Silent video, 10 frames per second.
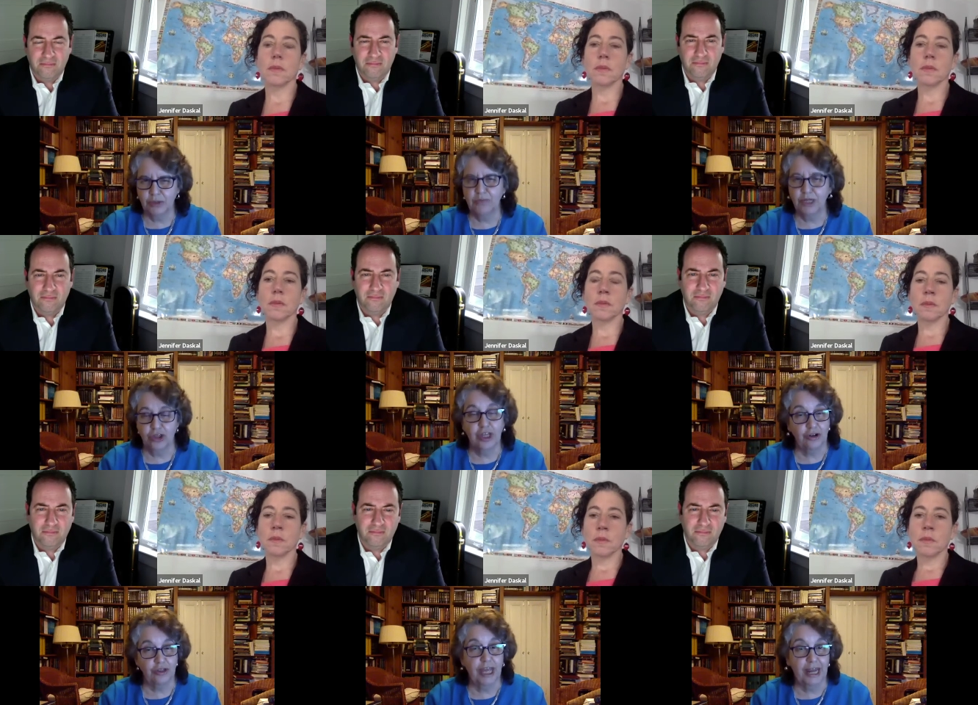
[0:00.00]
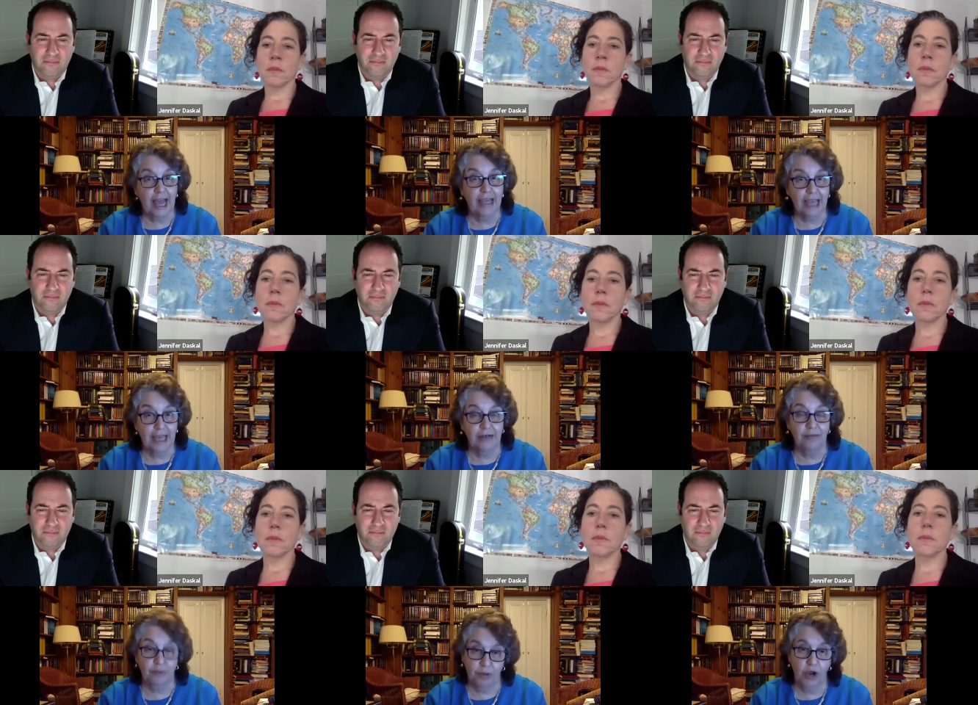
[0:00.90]
Speaker 1: much thinner than I had
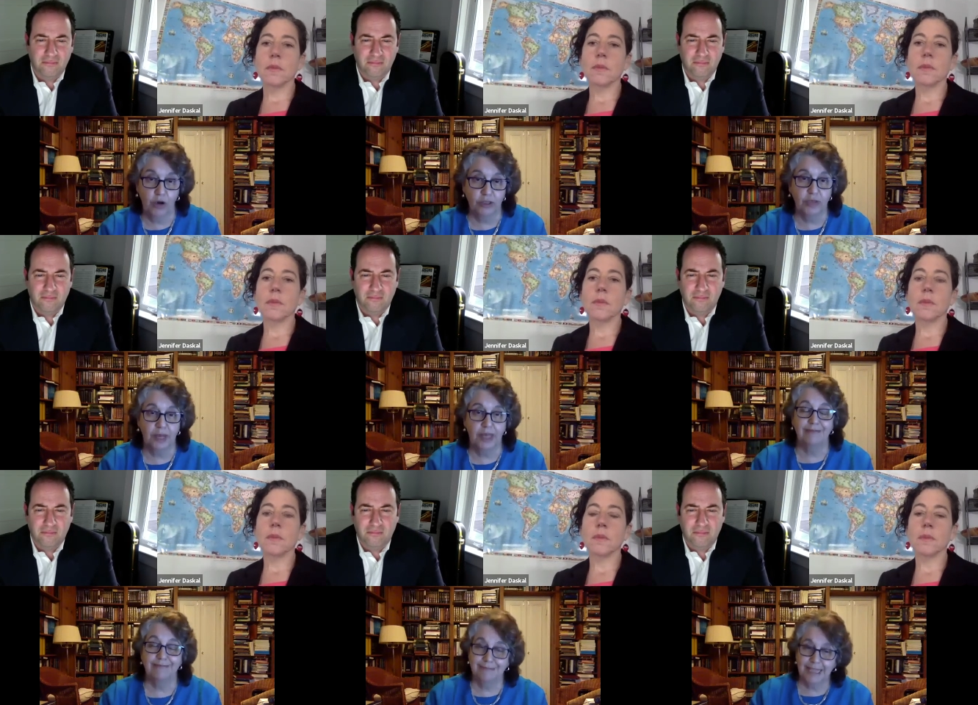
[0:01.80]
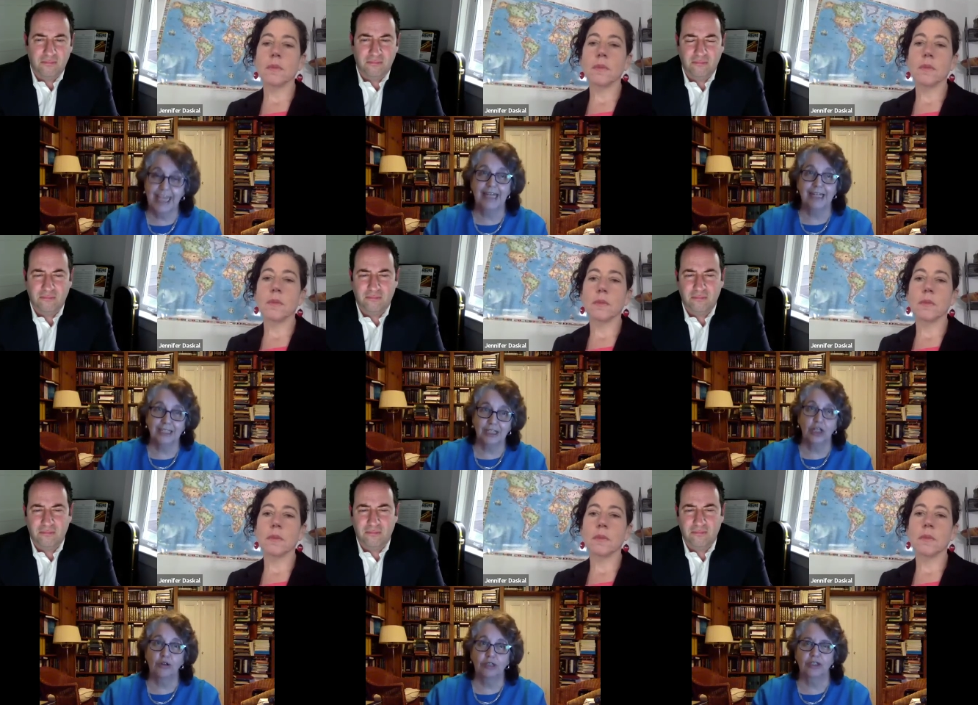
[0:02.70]
proposed, but again, it's the
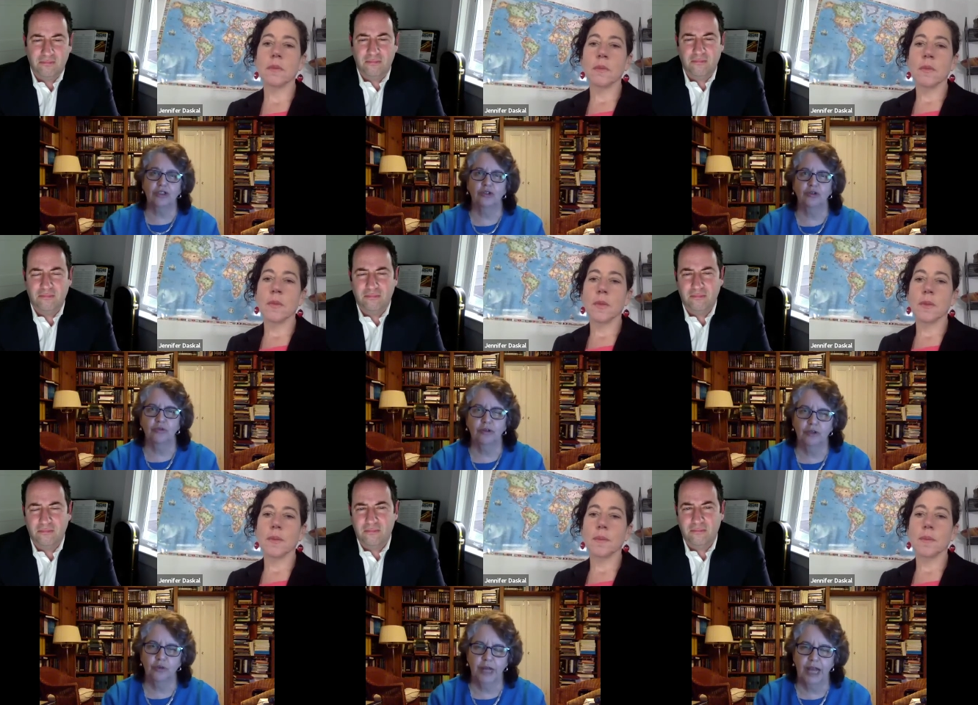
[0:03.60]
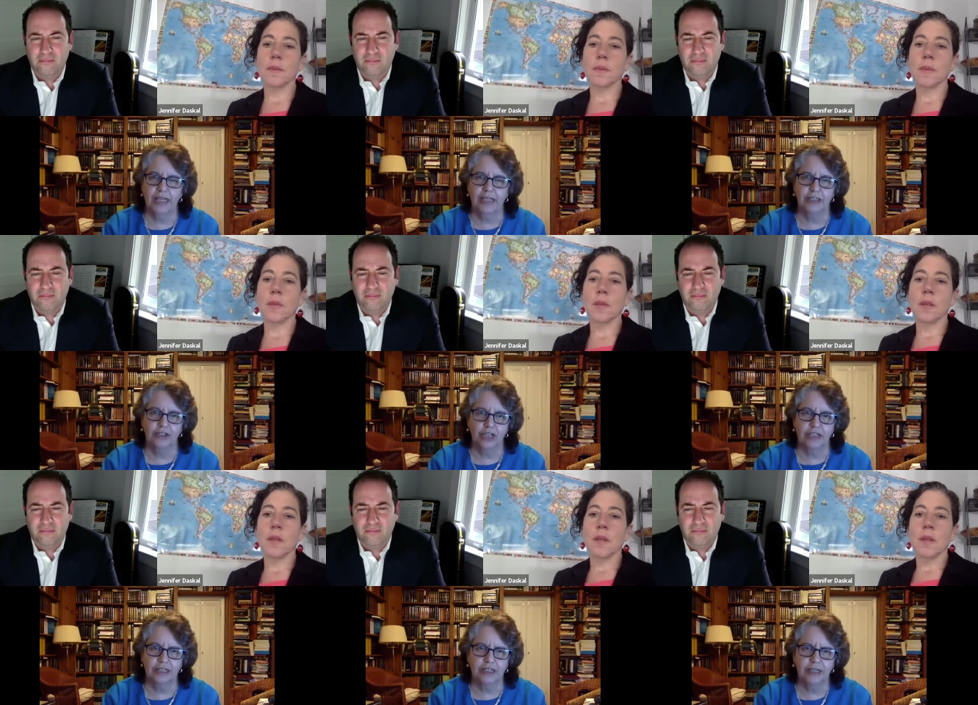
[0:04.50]
closest to, to what I had
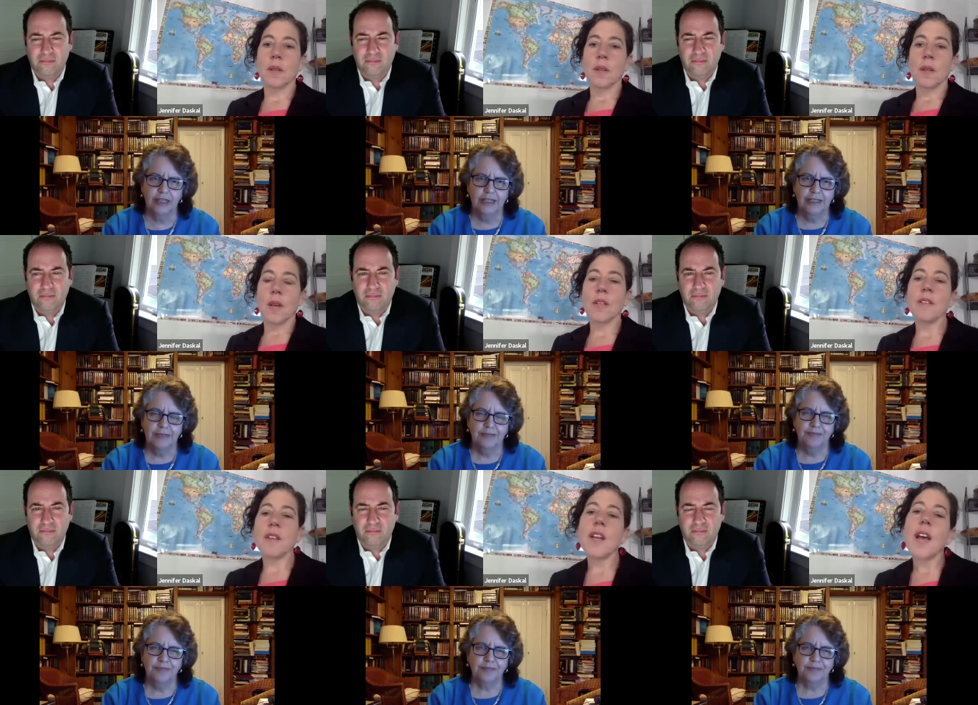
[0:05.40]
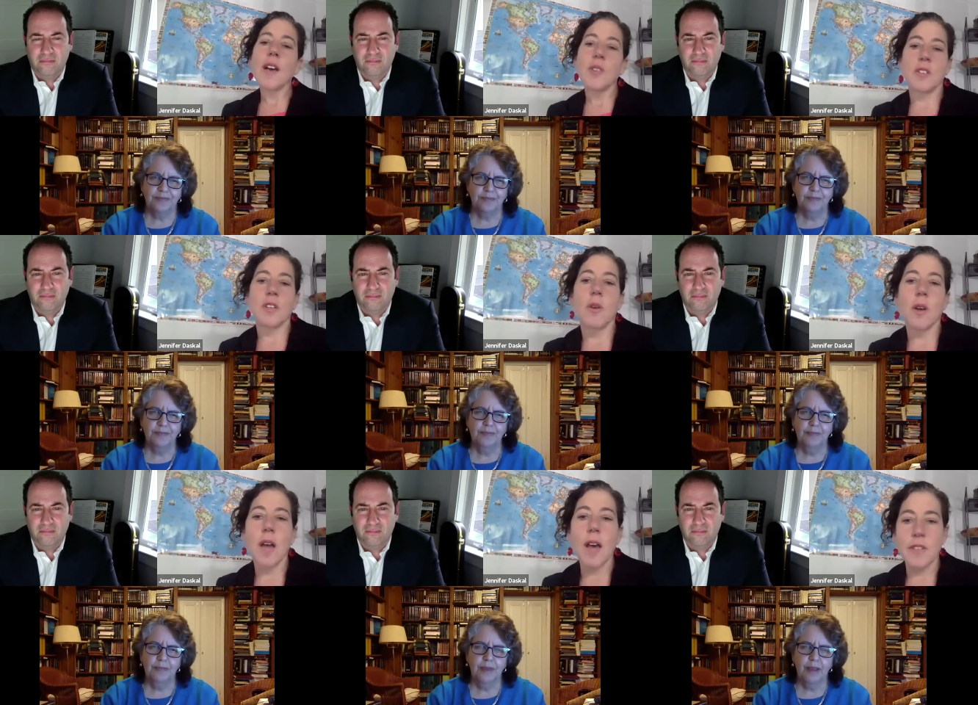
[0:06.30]
suggested.
Speaker 2: And, and how, so
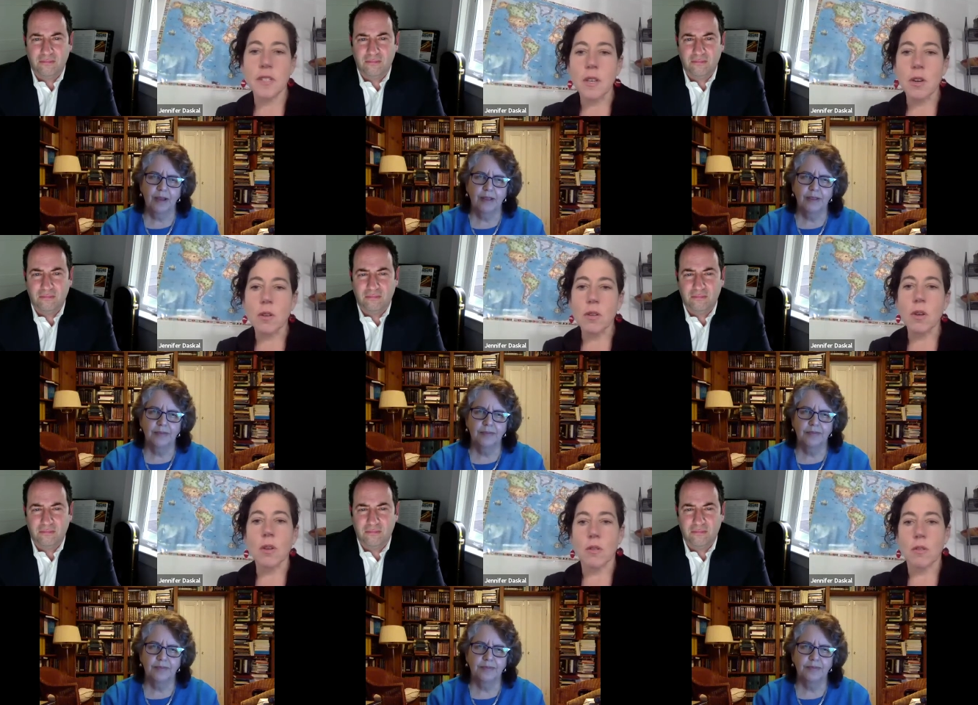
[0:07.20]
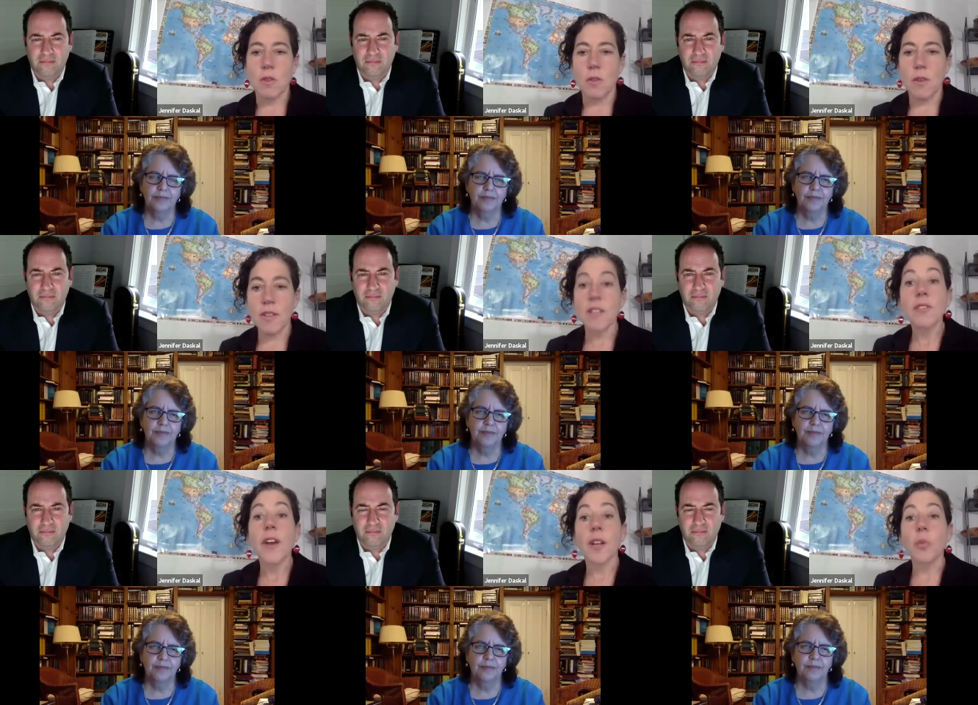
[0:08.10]
obviously you're, you're, you've
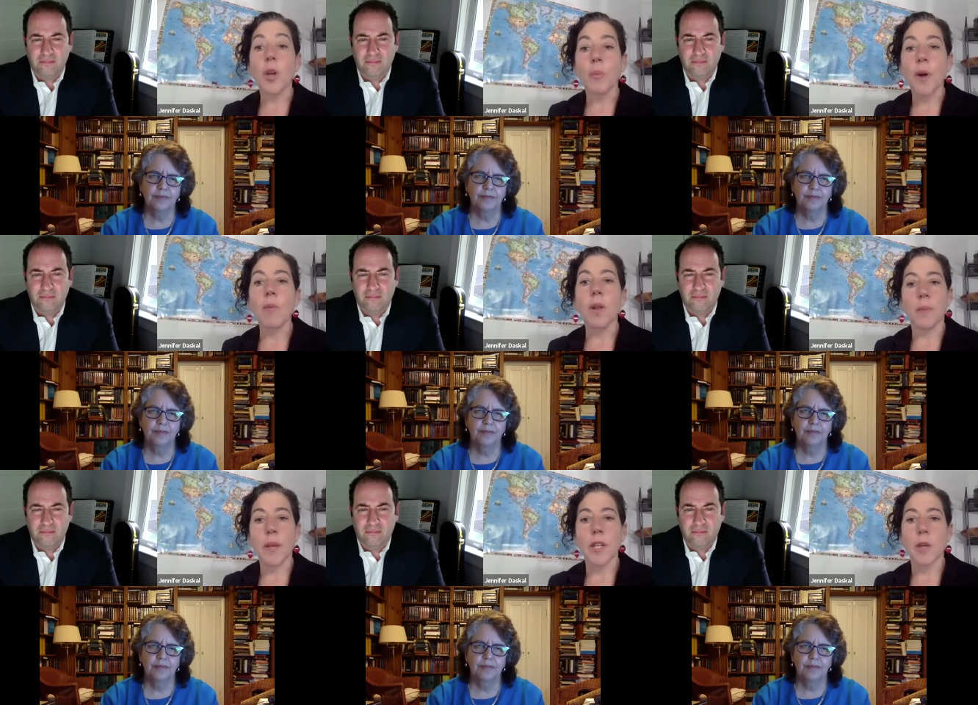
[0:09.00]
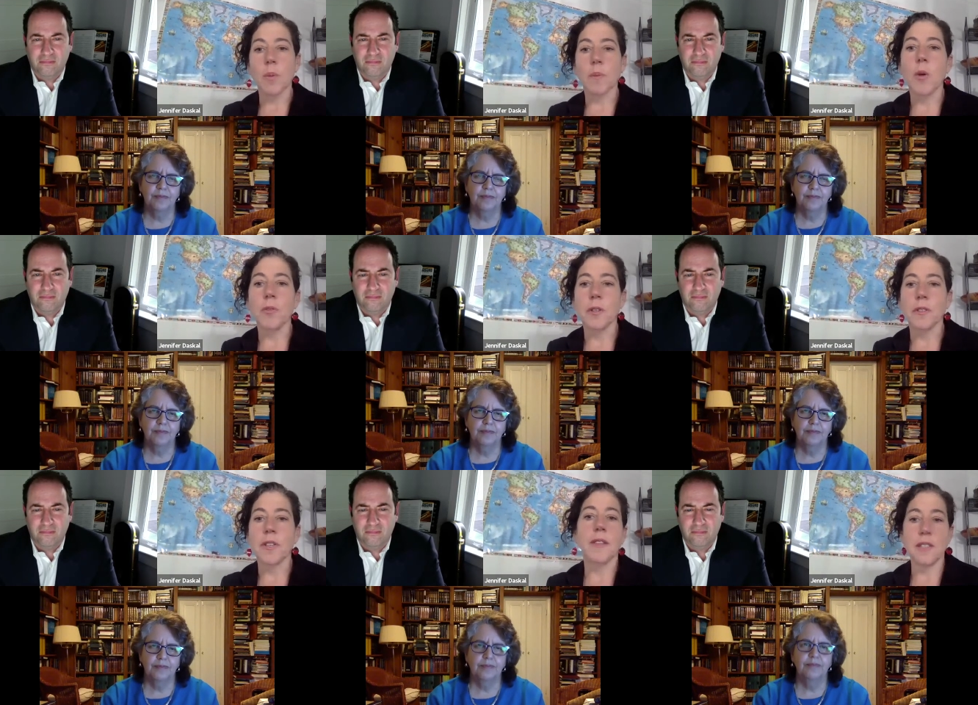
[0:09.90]
identified a real problem that your proposals
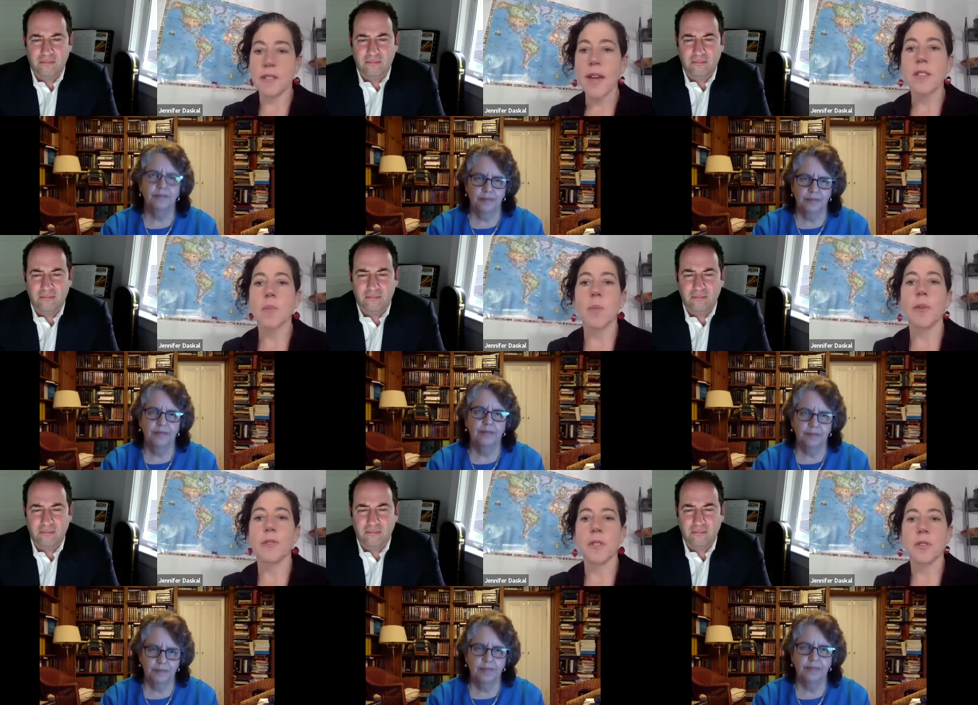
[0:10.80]
and these kinds of proposals are